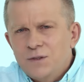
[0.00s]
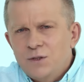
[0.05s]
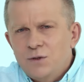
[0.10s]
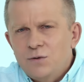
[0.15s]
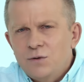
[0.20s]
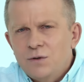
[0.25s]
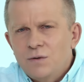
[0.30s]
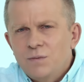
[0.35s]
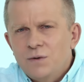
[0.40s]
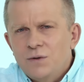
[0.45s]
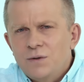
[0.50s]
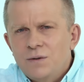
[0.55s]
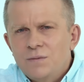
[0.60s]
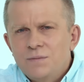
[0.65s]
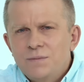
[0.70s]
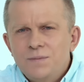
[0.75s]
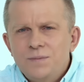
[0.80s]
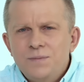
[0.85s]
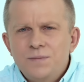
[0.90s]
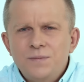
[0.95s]
yes, my
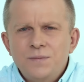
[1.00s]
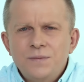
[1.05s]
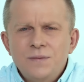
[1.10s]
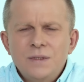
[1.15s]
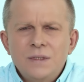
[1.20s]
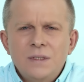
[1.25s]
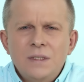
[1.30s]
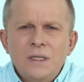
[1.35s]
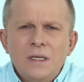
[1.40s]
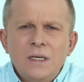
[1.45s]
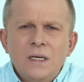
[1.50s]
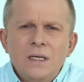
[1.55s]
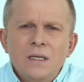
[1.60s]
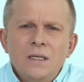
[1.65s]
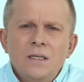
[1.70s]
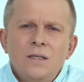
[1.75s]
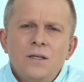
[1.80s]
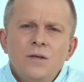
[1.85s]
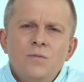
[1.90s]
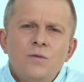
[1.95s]
friend.
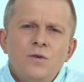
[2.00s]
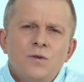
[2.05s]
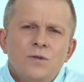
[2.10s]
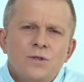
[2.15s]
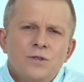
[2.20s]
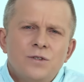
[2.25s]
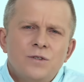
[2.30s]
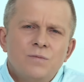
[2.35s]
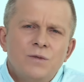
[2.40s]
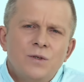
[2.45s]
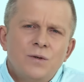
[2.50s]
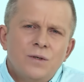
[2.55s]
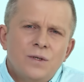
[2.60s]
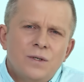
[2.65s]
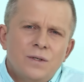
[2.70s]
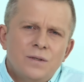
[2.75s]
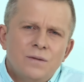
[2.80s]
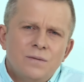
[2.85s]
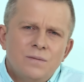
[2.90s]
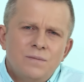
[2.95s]
You can do a
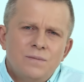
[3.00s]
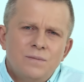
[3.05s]
lot.